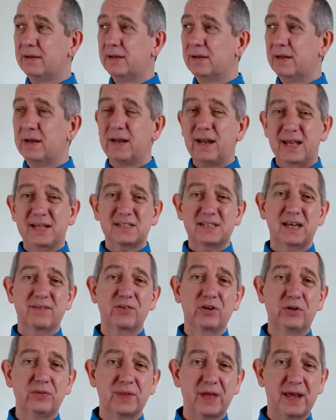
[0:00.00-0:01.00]
Let's have a
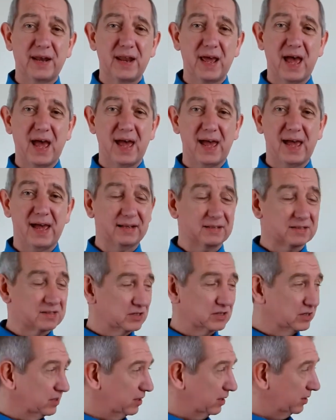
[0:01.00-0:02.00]
look then at
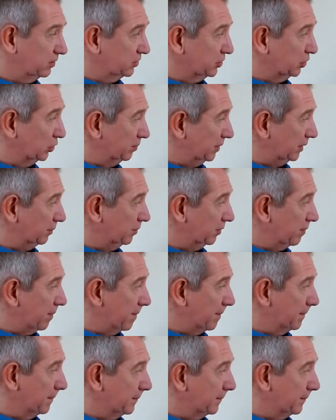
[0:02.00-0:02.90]
two people.